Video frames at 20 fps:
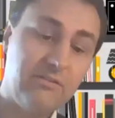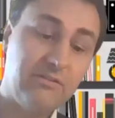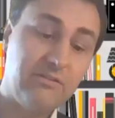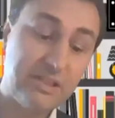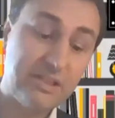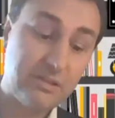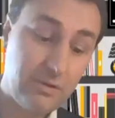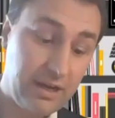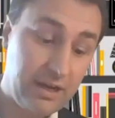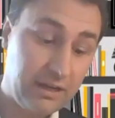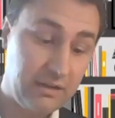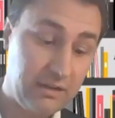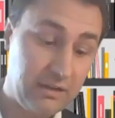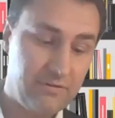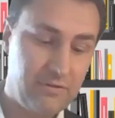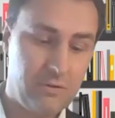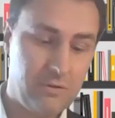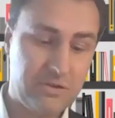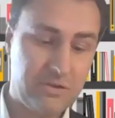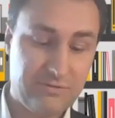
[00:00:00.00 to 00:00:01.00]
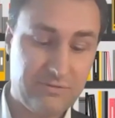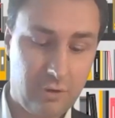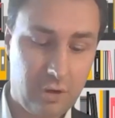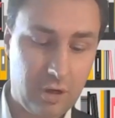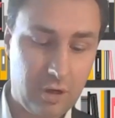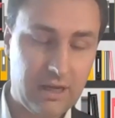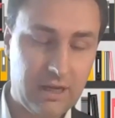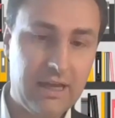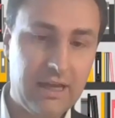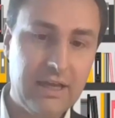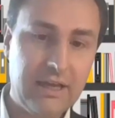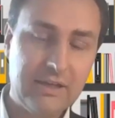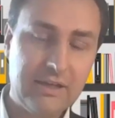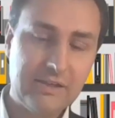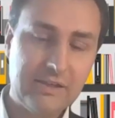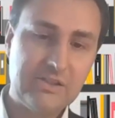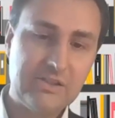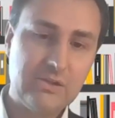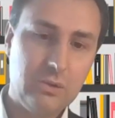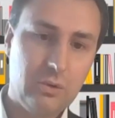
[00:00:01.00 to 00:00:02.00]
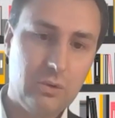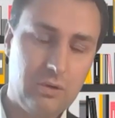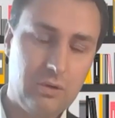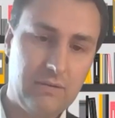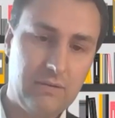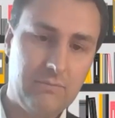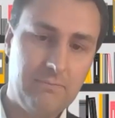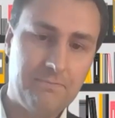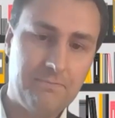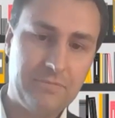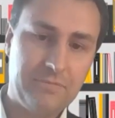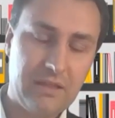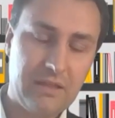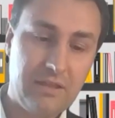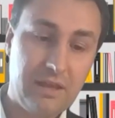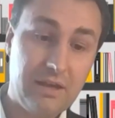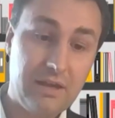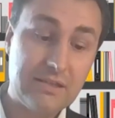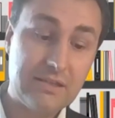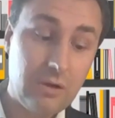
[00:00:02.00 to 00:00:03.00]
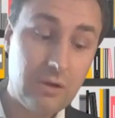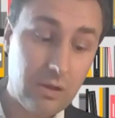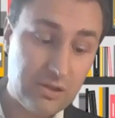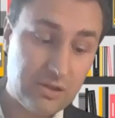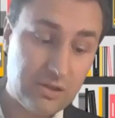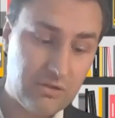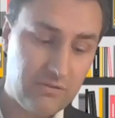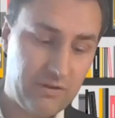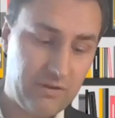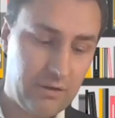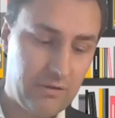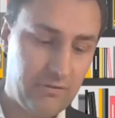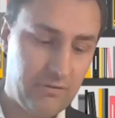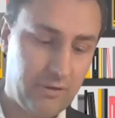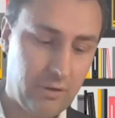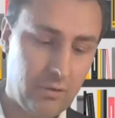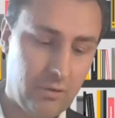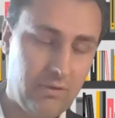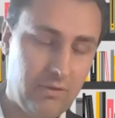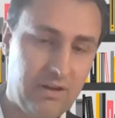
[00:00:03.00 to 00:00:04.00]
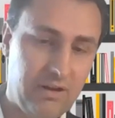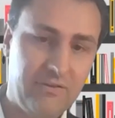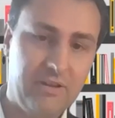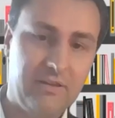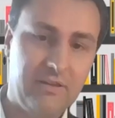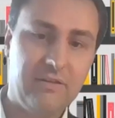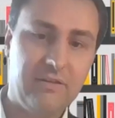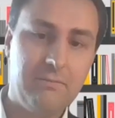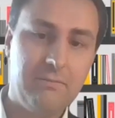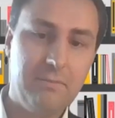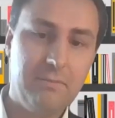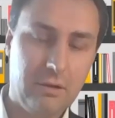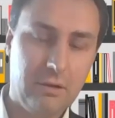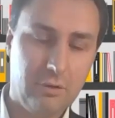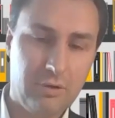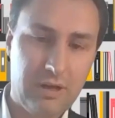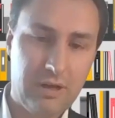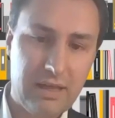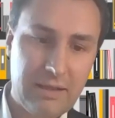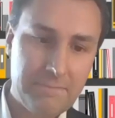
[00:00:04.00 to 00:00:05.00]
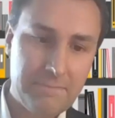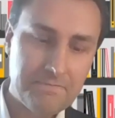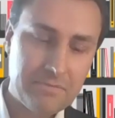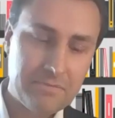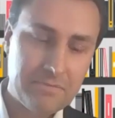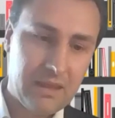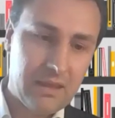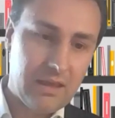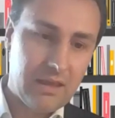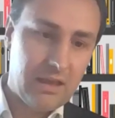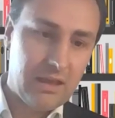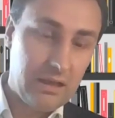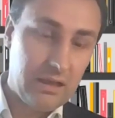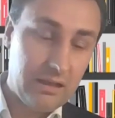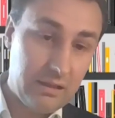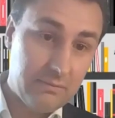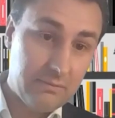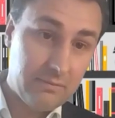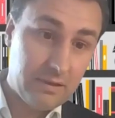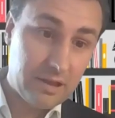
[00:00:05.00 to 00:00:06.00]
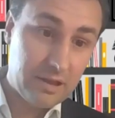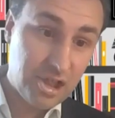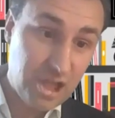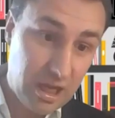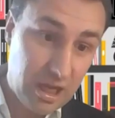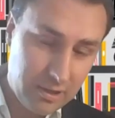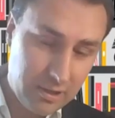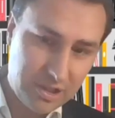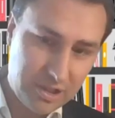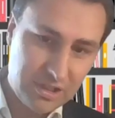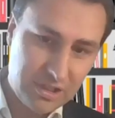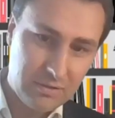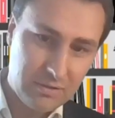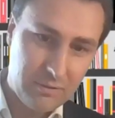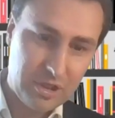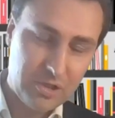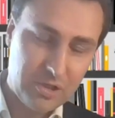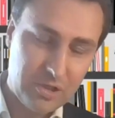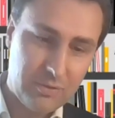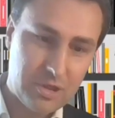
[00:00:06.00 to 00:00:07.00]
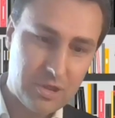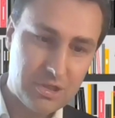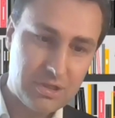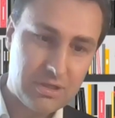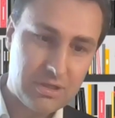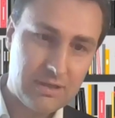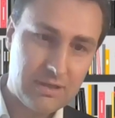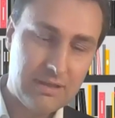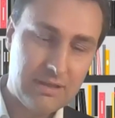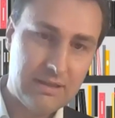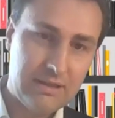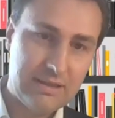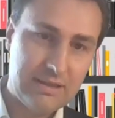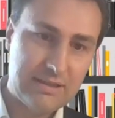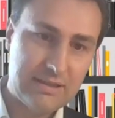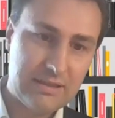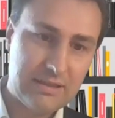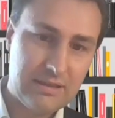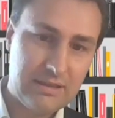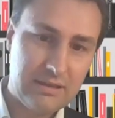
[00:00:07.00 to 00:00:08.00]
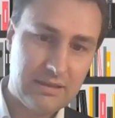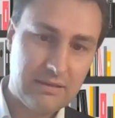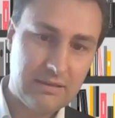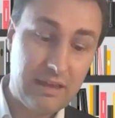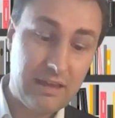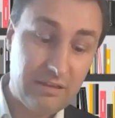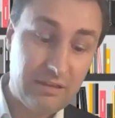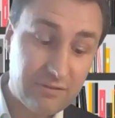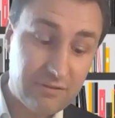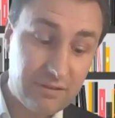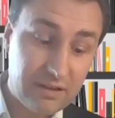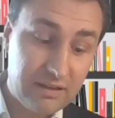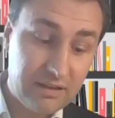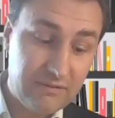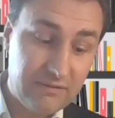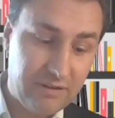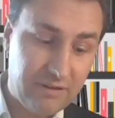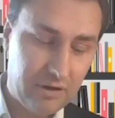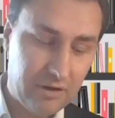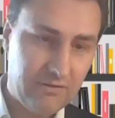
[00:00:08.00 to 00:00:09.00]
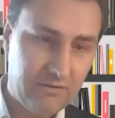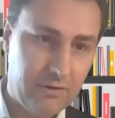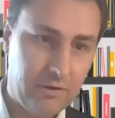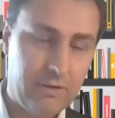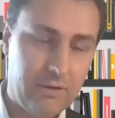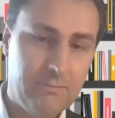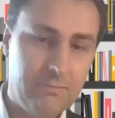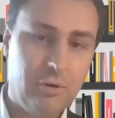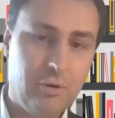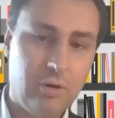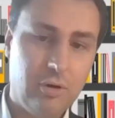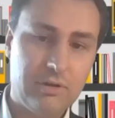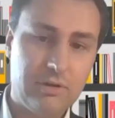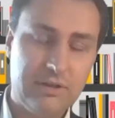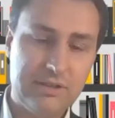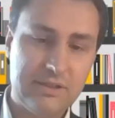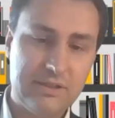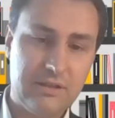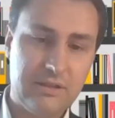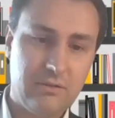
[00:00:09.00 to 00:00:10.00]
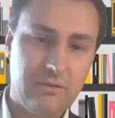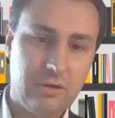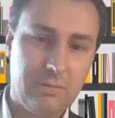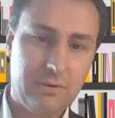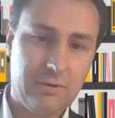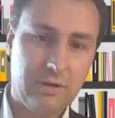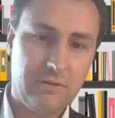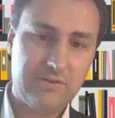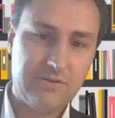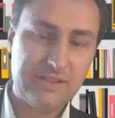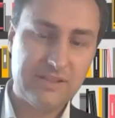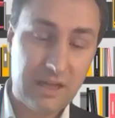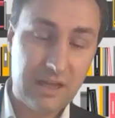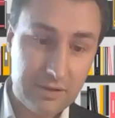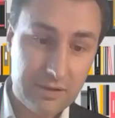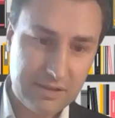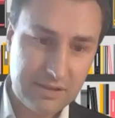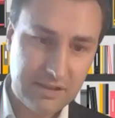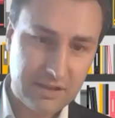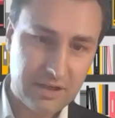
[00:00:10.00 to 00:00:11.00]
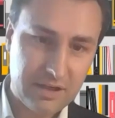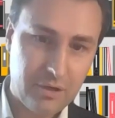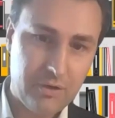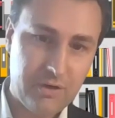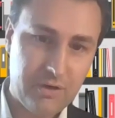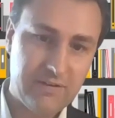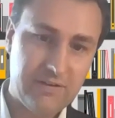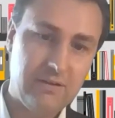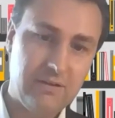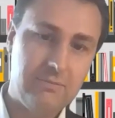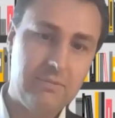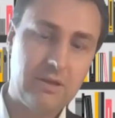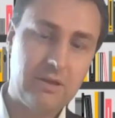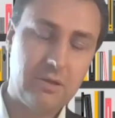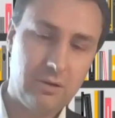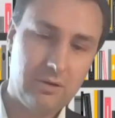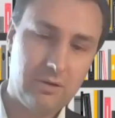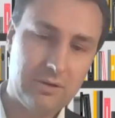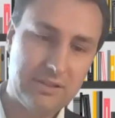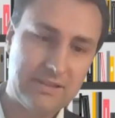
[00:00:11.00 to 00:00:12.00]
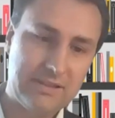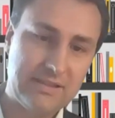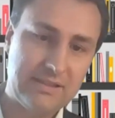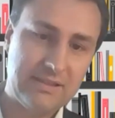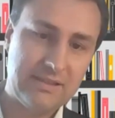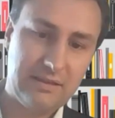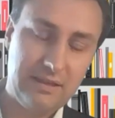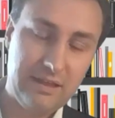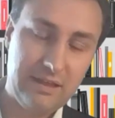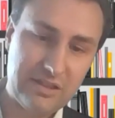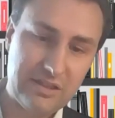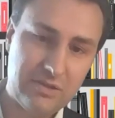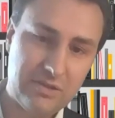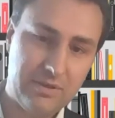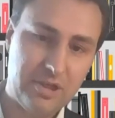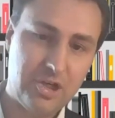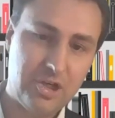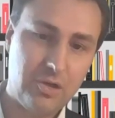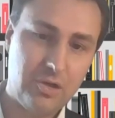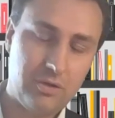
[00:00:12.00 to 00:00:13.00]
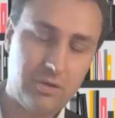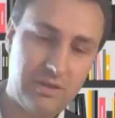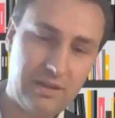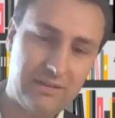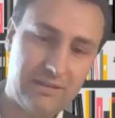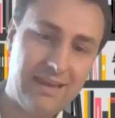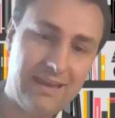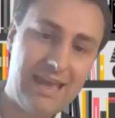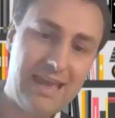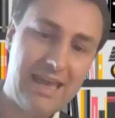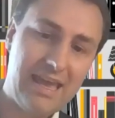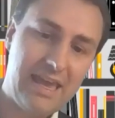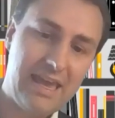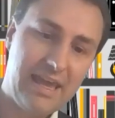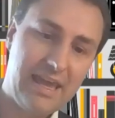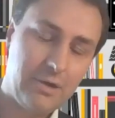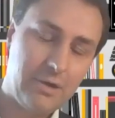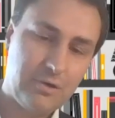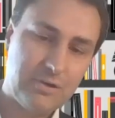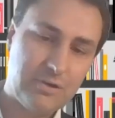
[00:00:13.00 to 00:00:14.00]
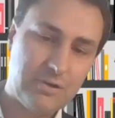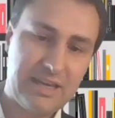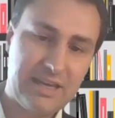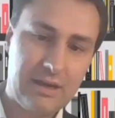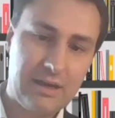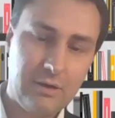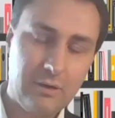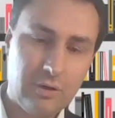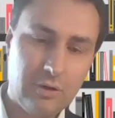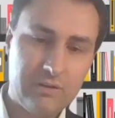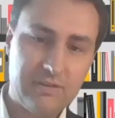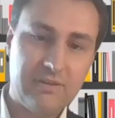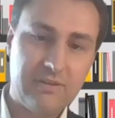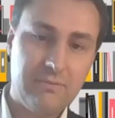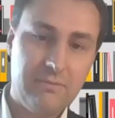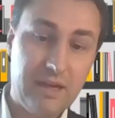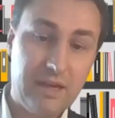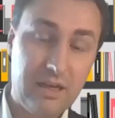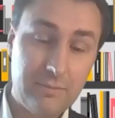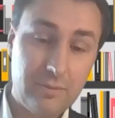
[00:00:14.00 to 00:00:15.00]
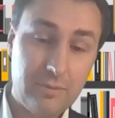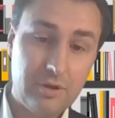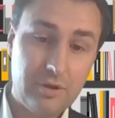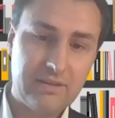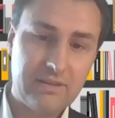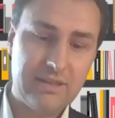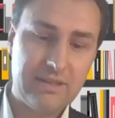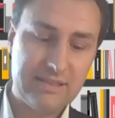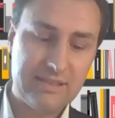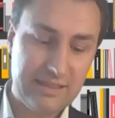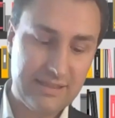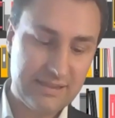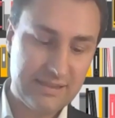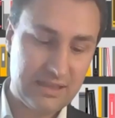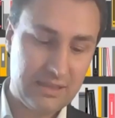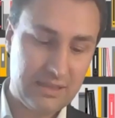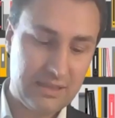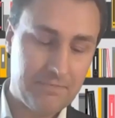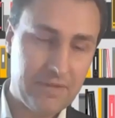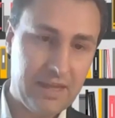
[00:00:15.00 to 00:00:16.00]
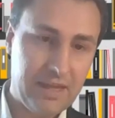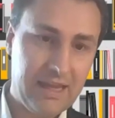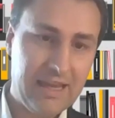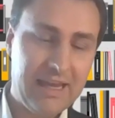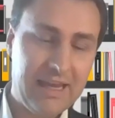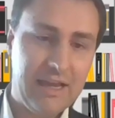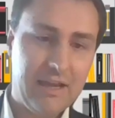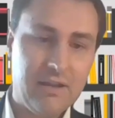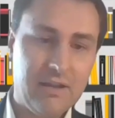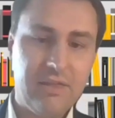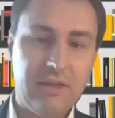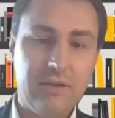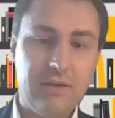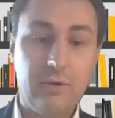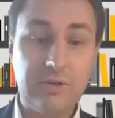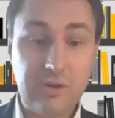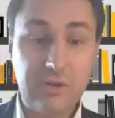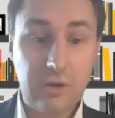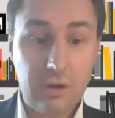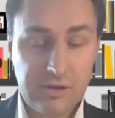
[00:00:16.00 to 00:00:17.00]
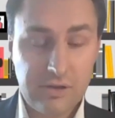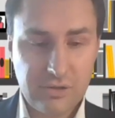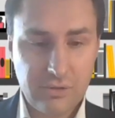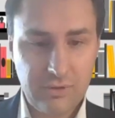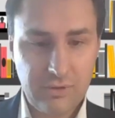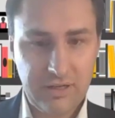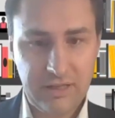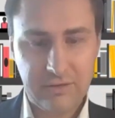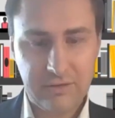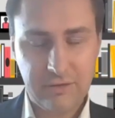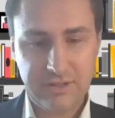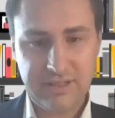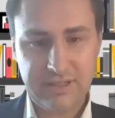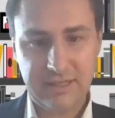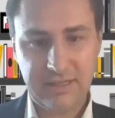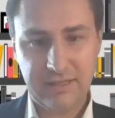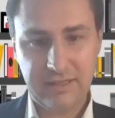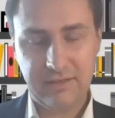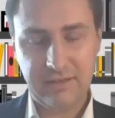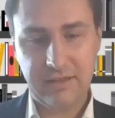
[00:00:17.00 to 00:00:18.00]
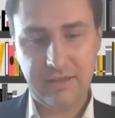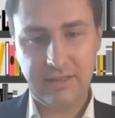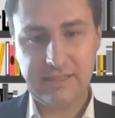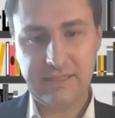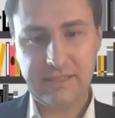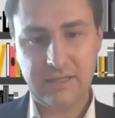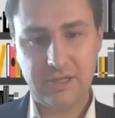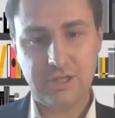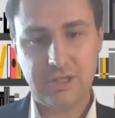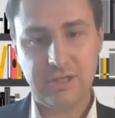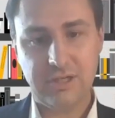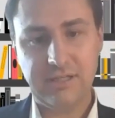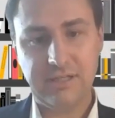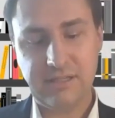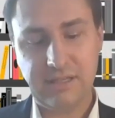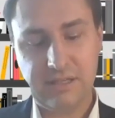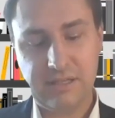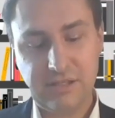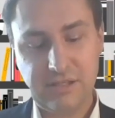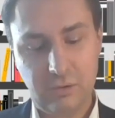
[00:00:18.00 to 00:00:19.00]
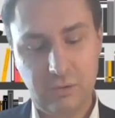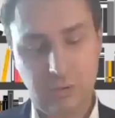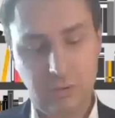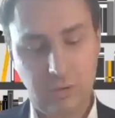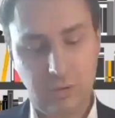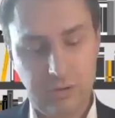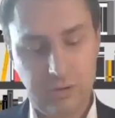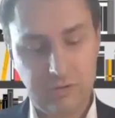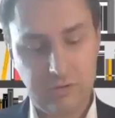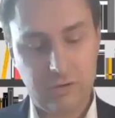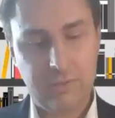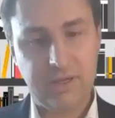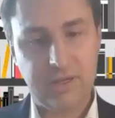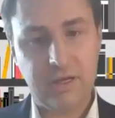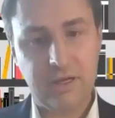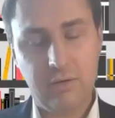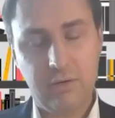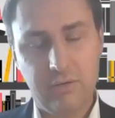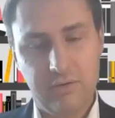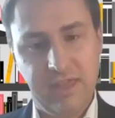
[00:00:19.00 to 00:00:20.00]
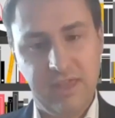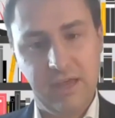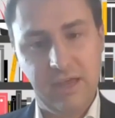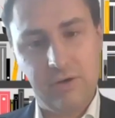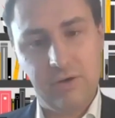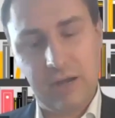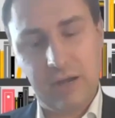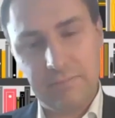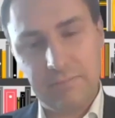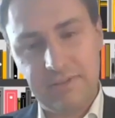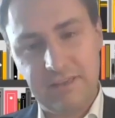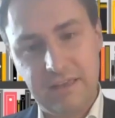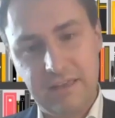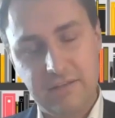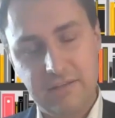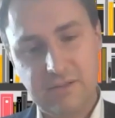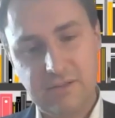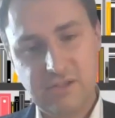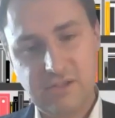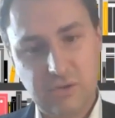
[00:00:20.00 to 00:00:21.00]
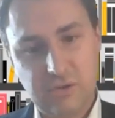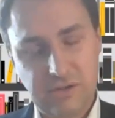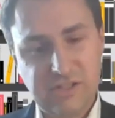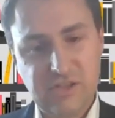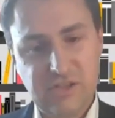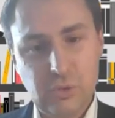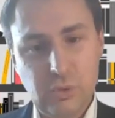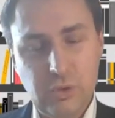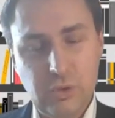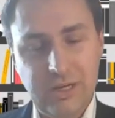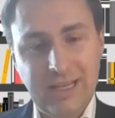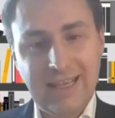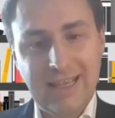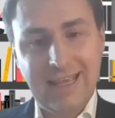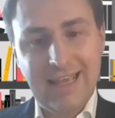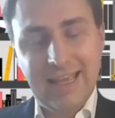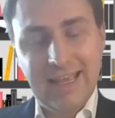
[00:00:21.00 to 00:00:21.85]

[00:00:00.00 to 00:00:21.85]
if it's raining, if there's fog. So that is also a very, very relevant pillar. A little challenge, which is definitely very, very important, is the topic of cybersecurity, because it needs to ensure that hackers cannot manipulate the system. And I think what is also really interesting in the discussion is the so-called topic over-the-air update. So as soon